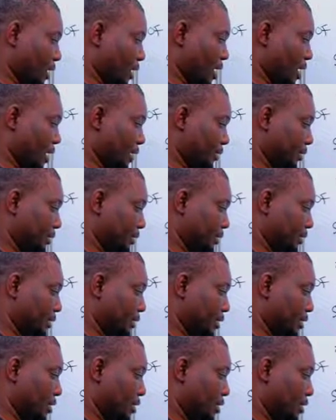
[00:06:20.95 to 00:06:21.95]

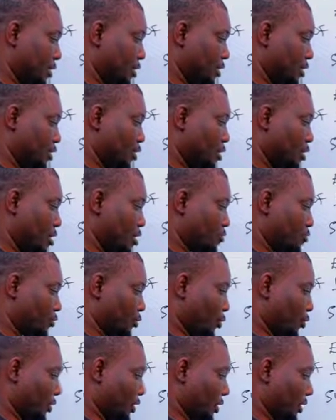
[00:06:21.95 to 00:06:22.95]
Yes,
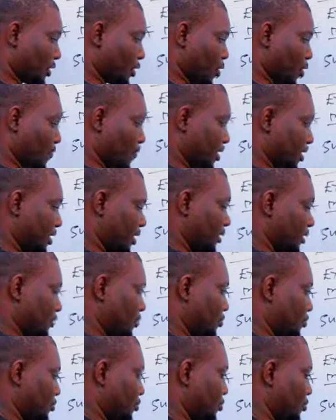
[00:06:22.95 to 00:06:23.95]
carbohydrates. It's converted
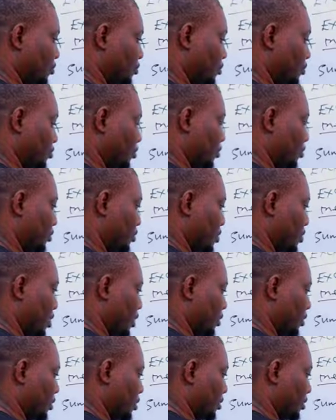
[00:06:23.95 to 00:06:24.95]
to
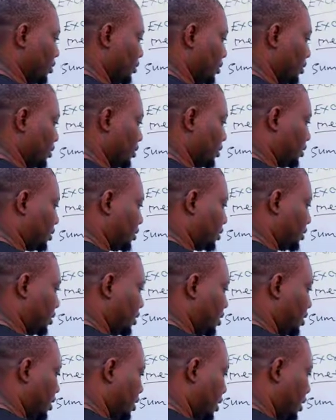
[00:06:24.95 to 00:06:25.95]
glucose,
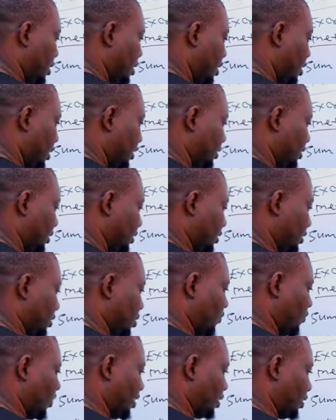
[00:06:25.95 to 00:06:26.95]
and this is
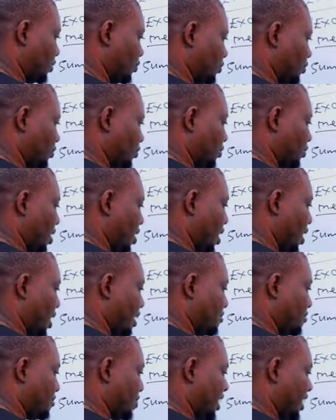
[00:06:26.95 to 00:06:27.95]
converted to
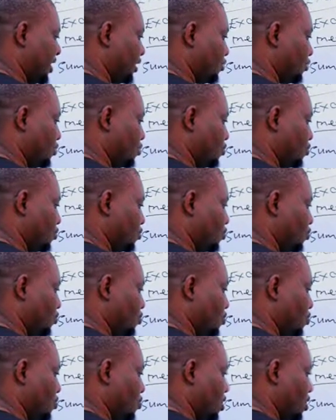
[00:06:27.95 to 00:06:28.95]
amino
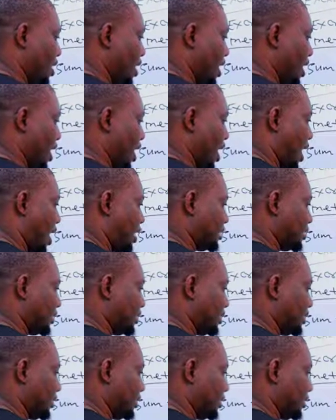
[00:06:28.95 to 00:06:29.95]

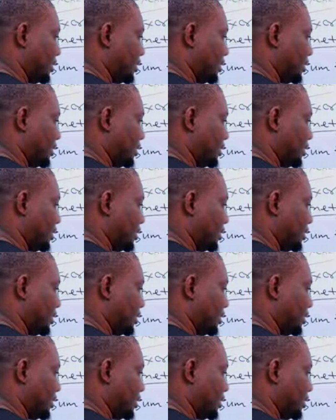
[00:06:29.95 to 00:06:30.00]
acid.